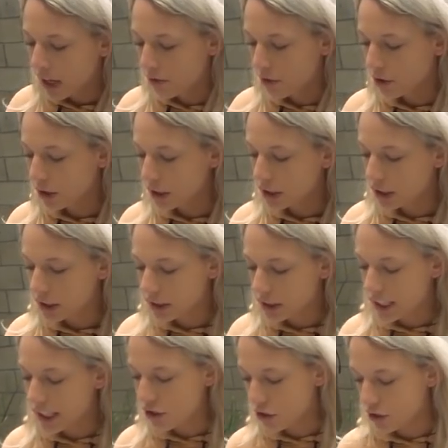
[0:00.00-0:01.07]
if you were to
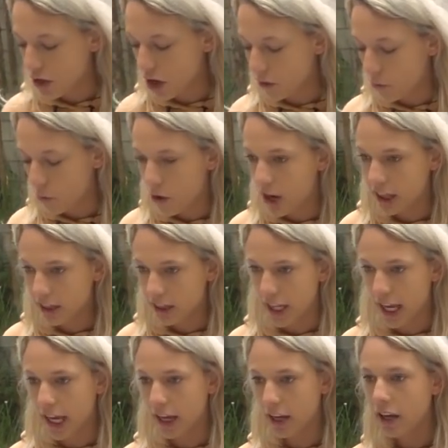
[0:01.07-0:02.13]
teach a dog one
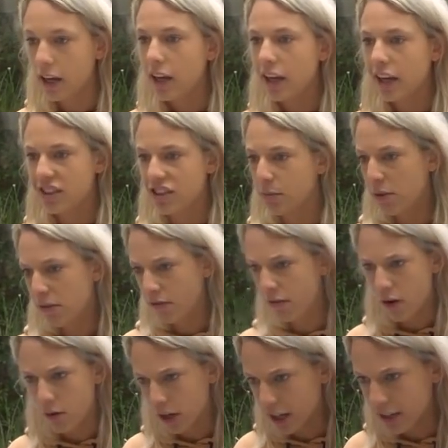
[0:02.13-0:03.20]
thing, it should be
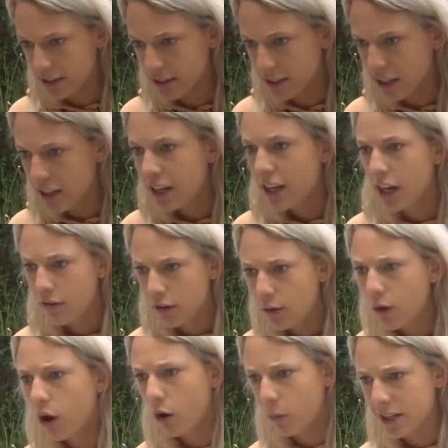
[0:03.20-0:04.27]
focus. If
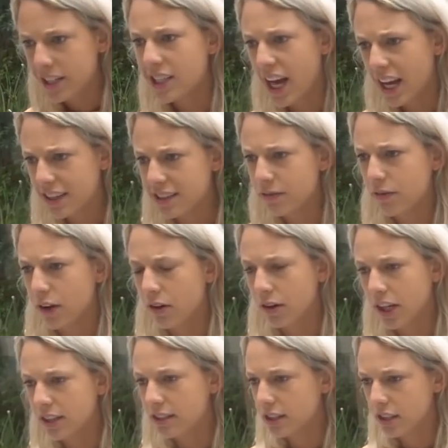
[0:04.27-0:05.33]
you always had his
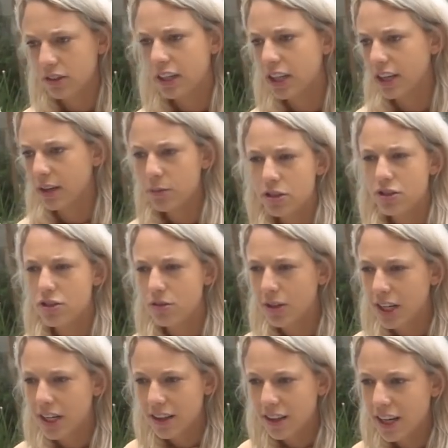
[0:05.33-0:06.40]
focus, you could get him to do
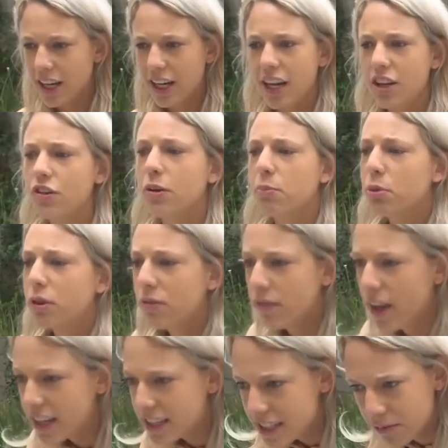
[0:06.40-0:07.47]
anything and you can
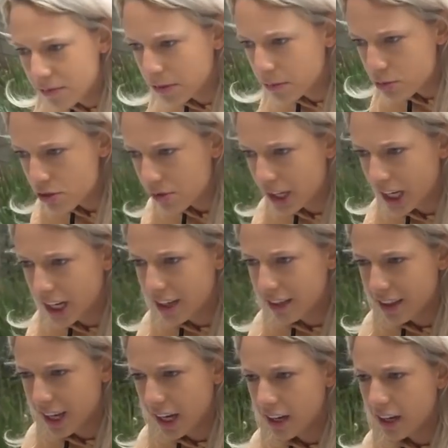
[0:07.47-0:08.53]
prevent him from doing
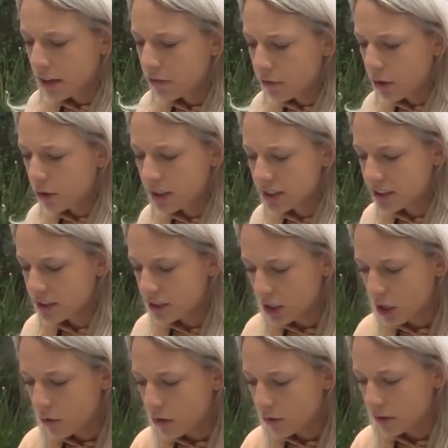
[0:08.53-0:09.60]
anything. And focus is
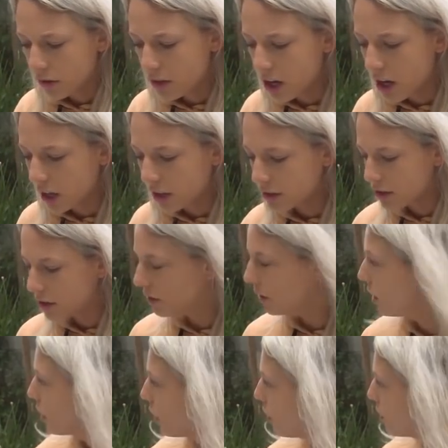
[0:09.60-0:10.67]
so overlooked. You,
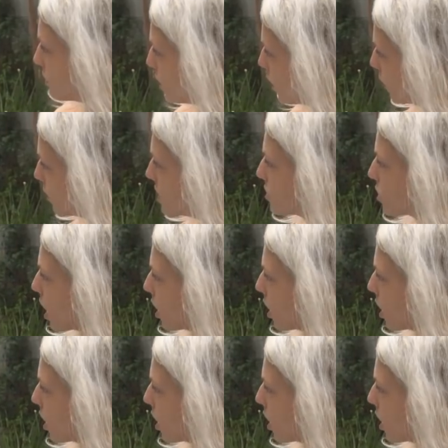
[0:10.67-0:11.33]
you know, you see all these